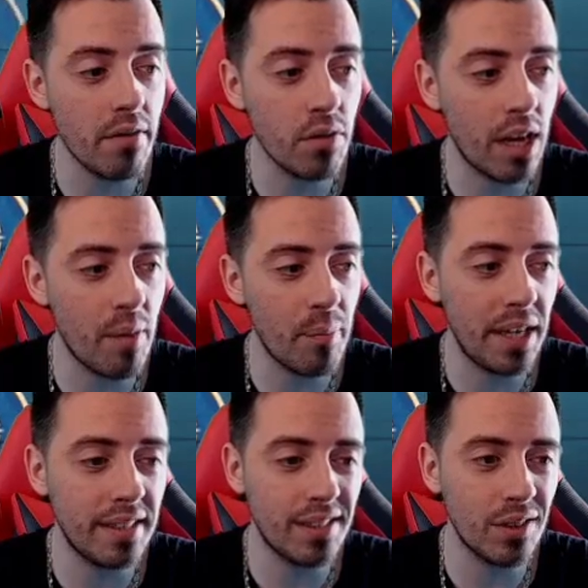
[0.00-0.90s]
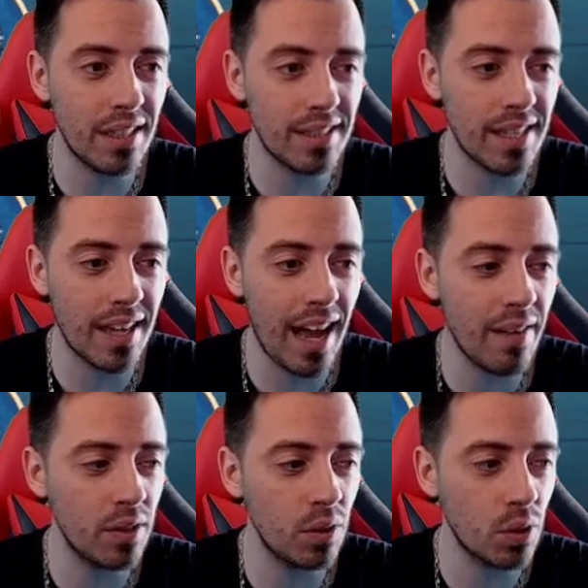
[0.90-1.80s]
the new campaign so let's
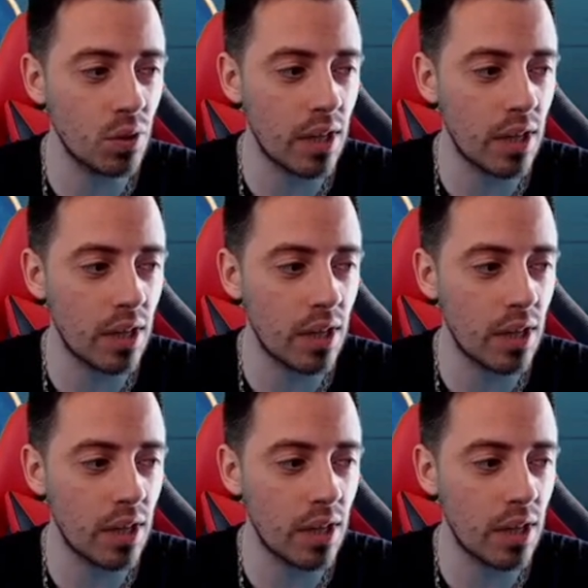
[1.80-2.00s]
have a look to